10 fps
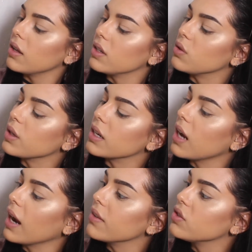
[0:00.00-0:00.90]
and you can
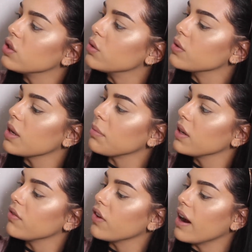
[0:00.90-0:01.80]
kind of do
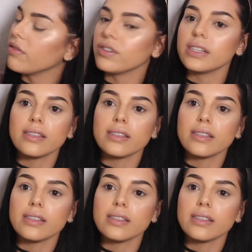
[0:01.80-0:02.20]
something for every